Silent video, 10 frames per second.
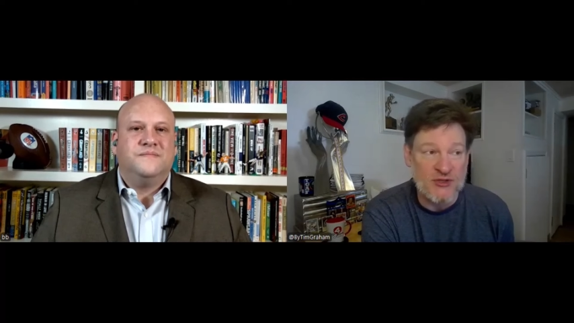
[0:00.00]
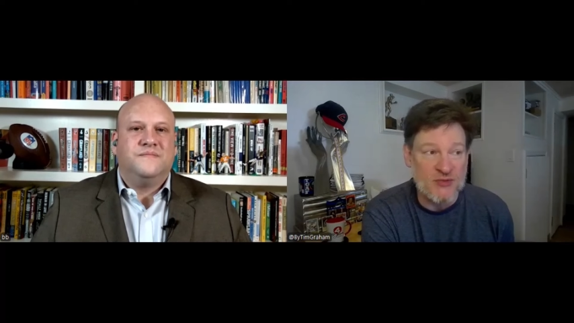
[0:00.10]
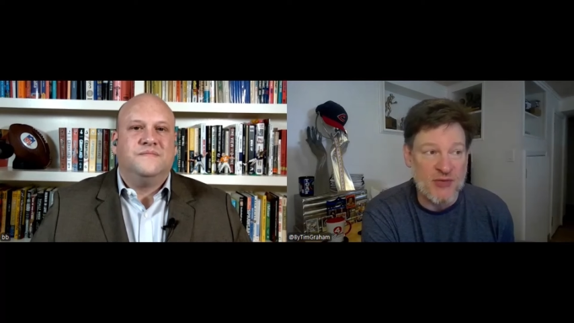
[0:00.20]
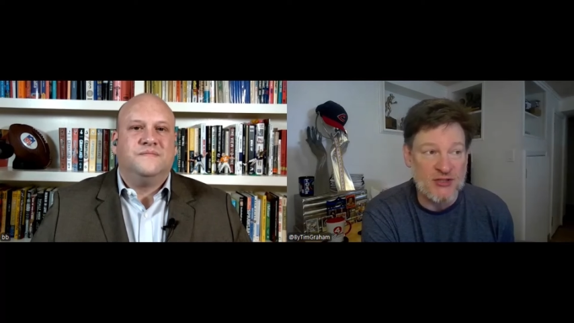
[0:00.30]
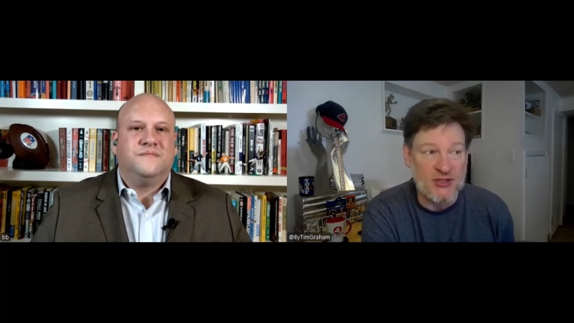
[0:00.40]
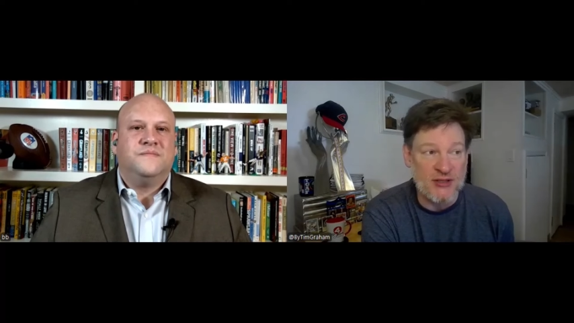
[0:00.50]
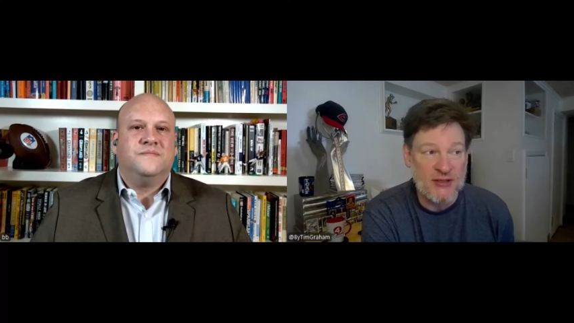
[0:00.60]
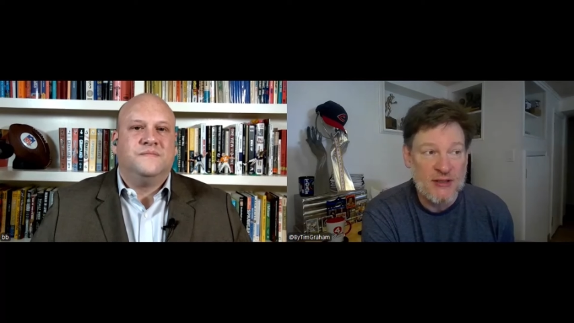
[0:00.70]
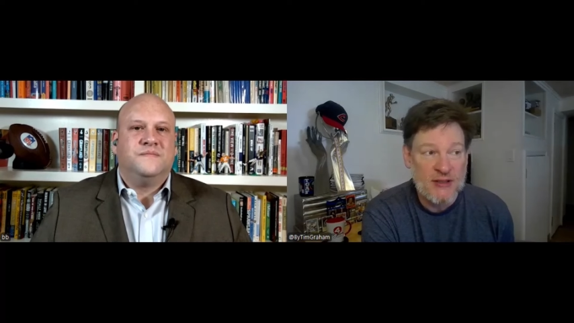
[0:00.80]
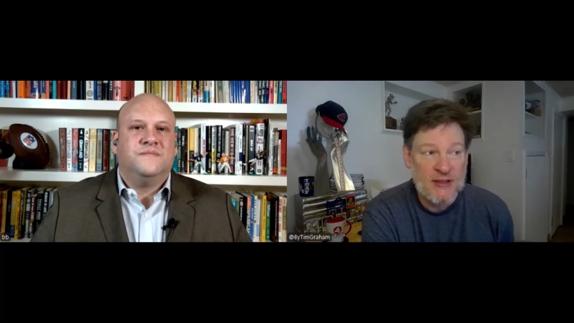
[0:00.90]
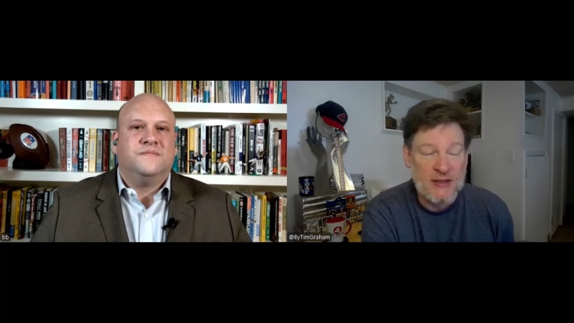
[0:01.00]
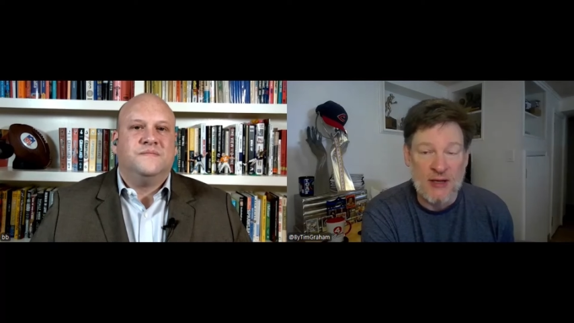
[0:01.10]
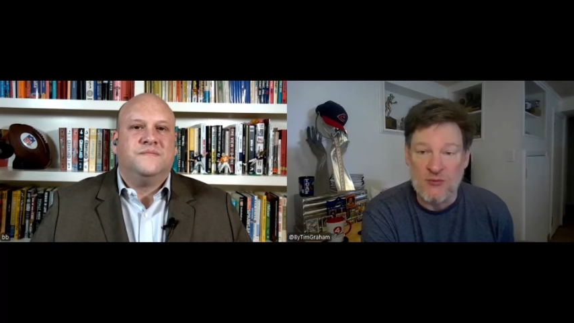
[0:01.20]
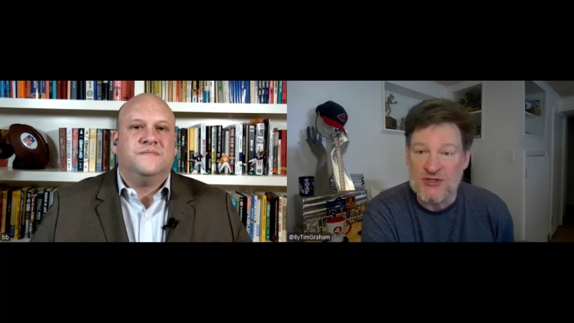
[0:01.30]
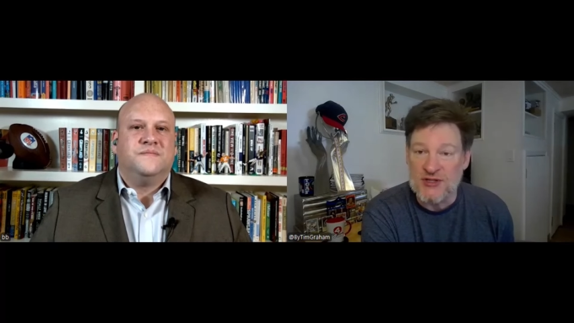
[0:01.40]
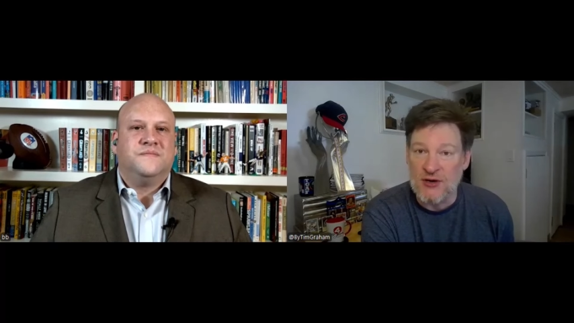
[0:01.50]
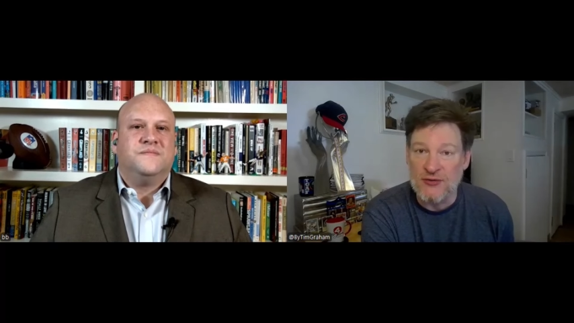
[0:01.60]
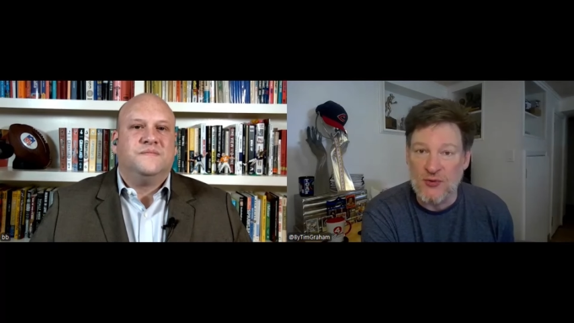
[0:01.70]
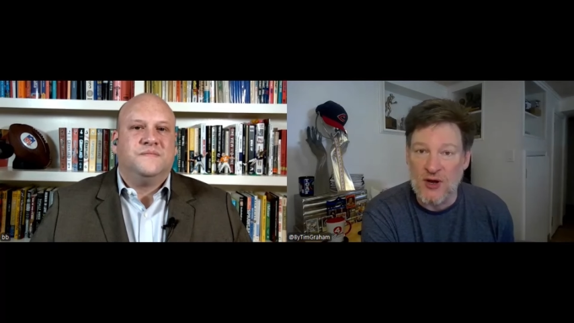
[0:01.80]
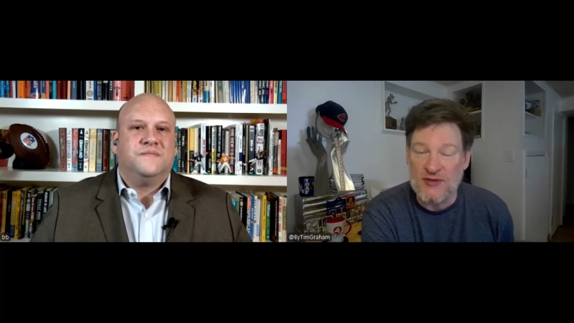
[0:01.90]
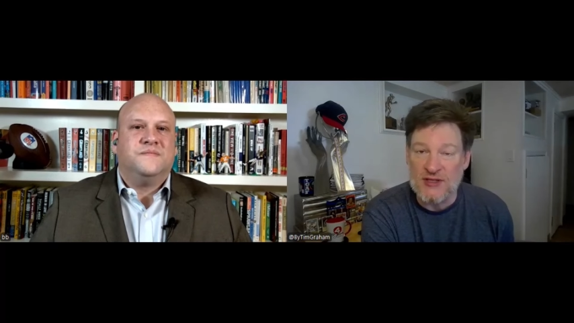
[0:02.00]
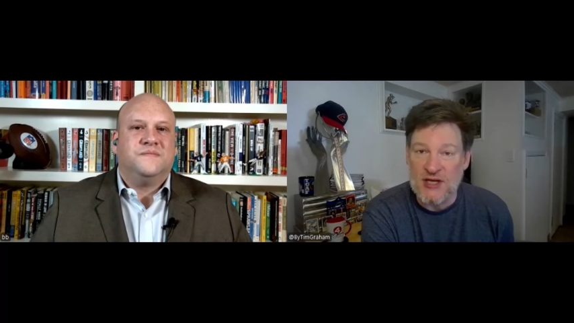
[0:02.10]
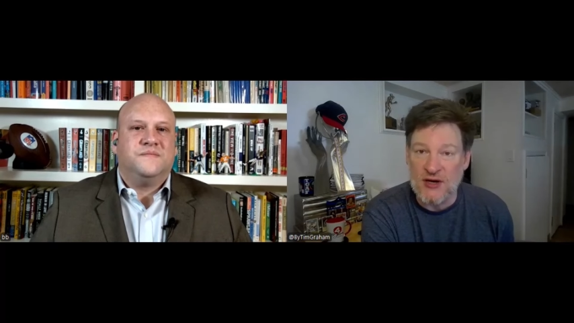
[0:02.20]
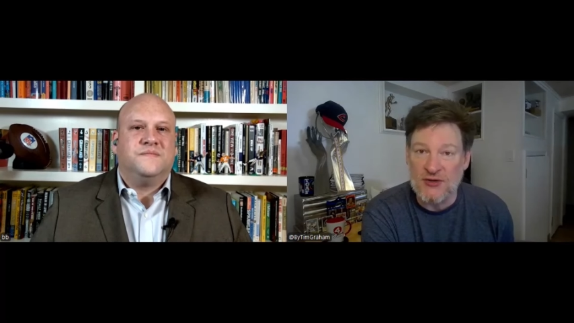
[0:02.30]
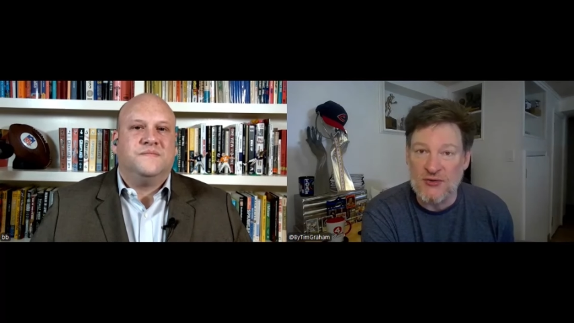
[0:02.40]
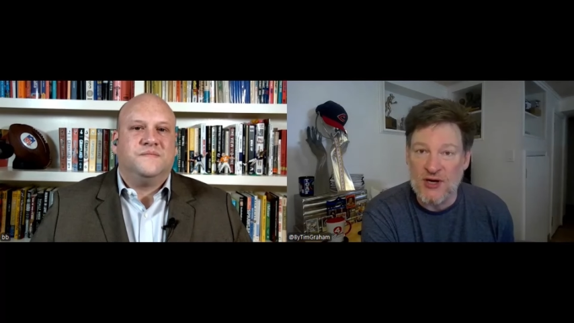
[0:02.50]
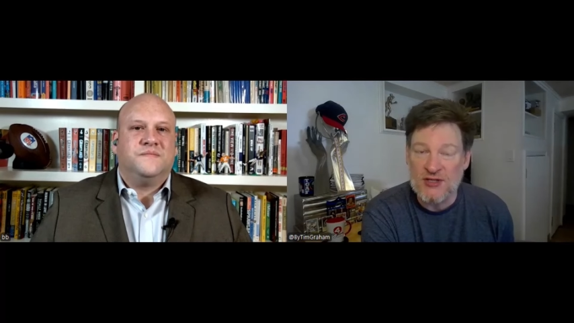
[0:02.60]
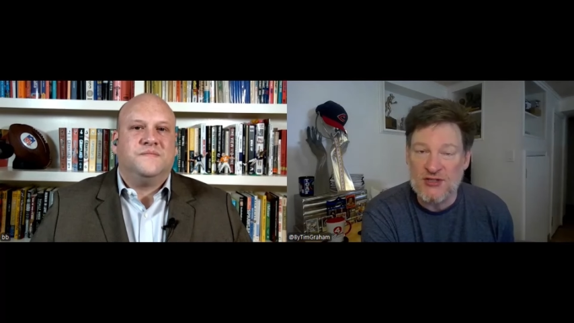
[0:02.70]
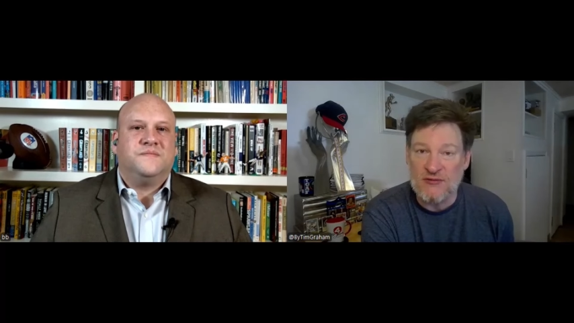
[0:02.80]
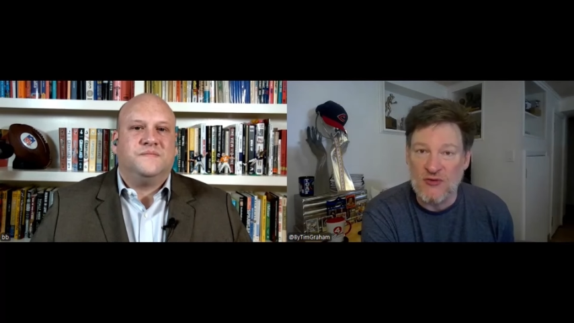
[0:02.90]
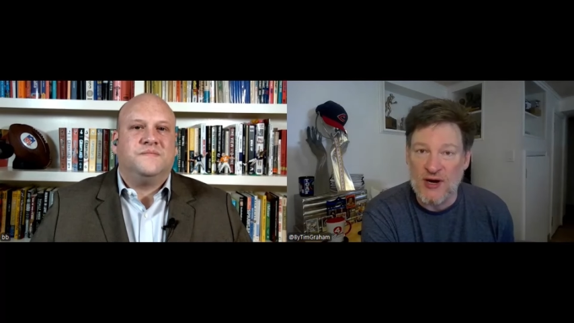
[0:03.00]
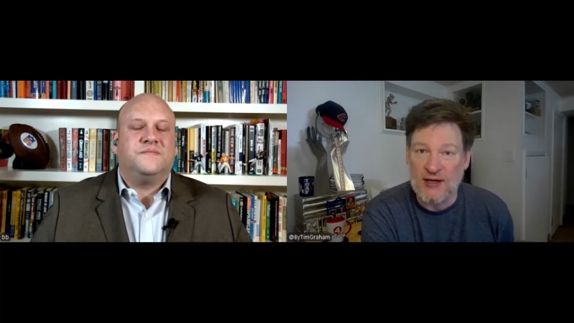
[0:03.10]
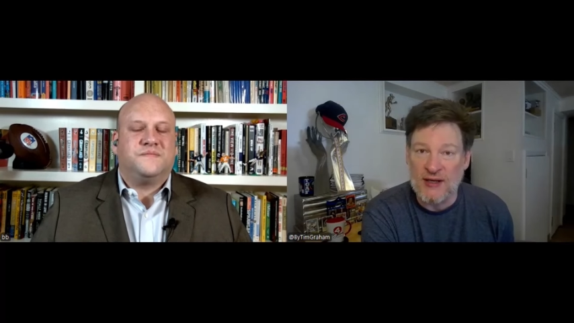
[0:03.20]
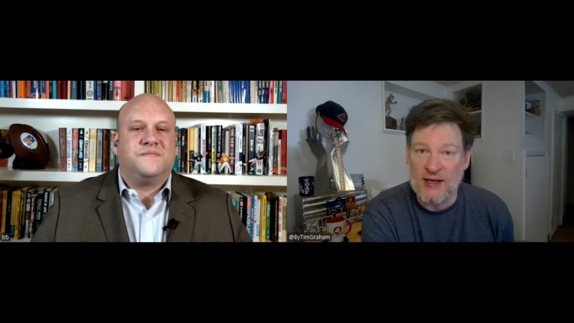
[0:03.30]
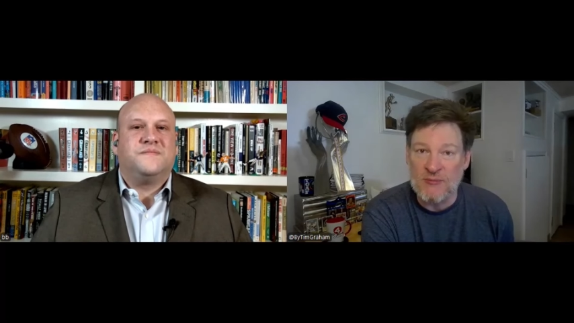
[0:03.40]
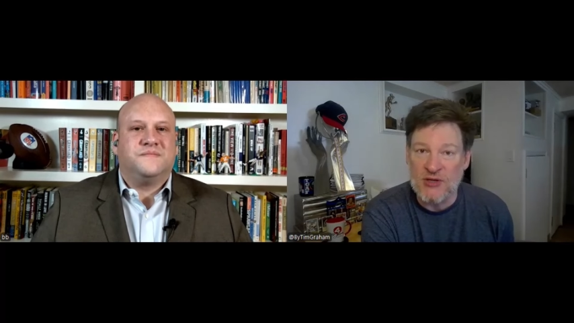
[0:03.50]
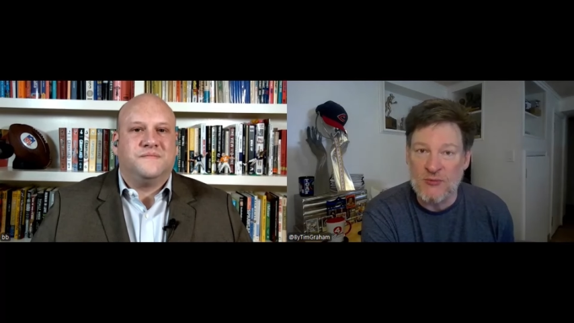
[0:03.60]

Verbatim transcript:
Speaker 1: which you mentioned, and was there throughout the entire duration of Grantland,